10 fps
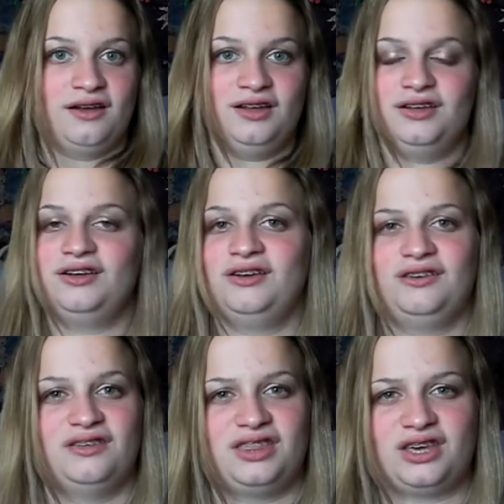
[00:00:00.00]

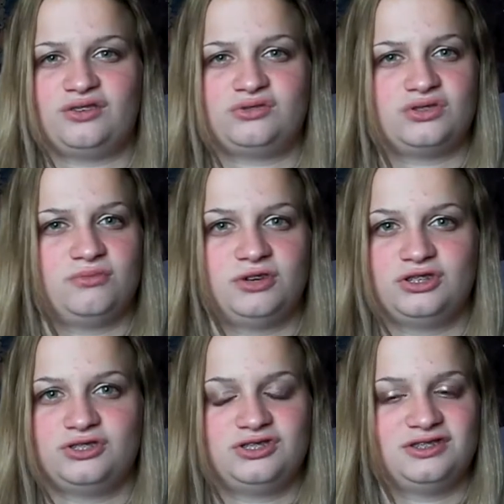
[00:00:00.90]
Thank you so
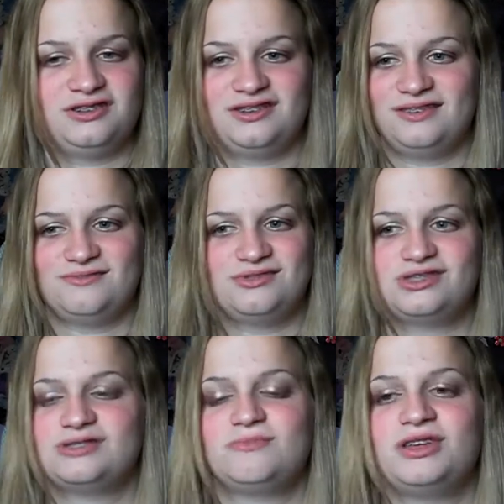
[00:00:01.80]
much.
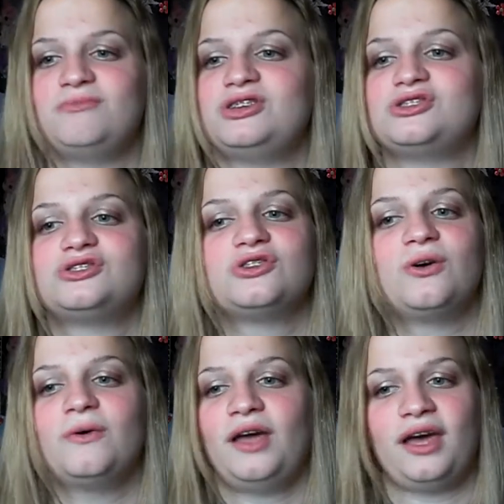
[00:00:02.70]
This made me
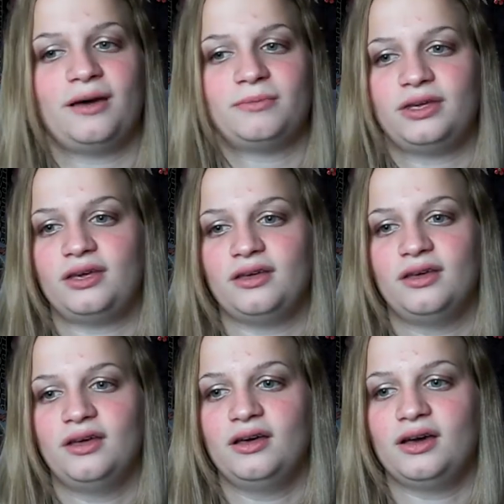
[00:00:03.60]
so happy.
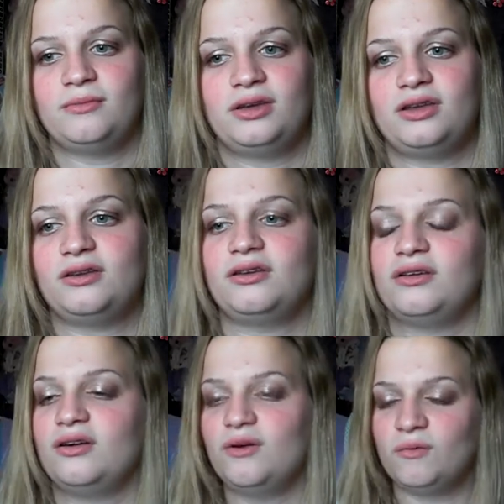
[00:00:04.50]
I mean,
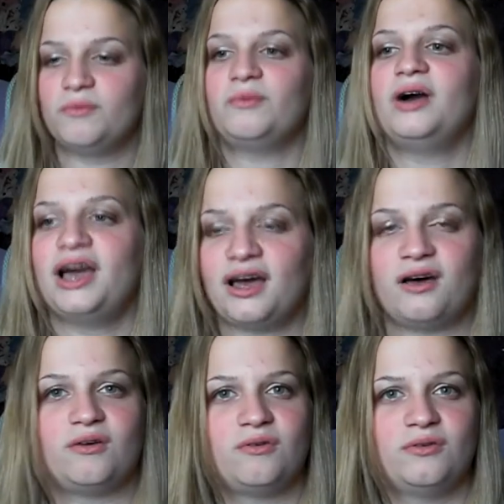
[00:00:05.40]

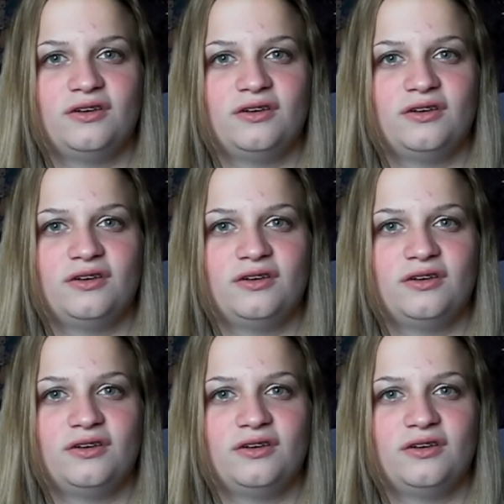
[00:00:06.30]
wow.